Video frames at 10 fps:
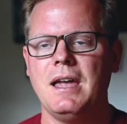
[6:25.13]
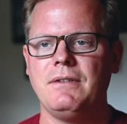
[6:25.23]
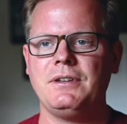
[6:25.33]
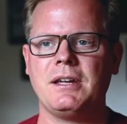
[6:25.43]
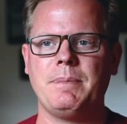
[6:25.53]
If
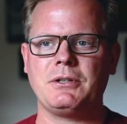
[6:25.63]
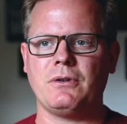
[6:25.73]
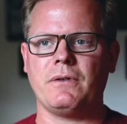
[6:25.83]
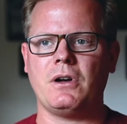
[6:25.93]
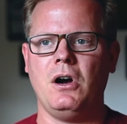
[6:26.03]
you take a picture
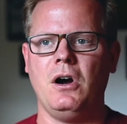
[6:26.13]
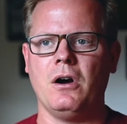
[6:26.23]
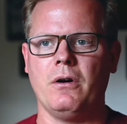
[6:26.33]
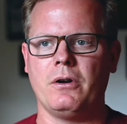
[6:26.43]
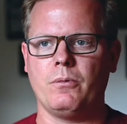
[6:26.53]
of a
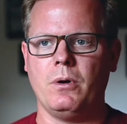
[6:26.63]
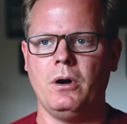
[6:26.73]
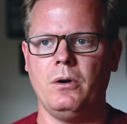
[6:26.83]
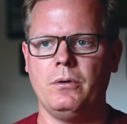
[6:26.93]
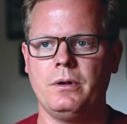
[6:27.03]
car on a
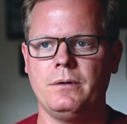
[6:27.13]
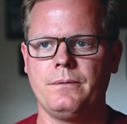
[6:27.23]
road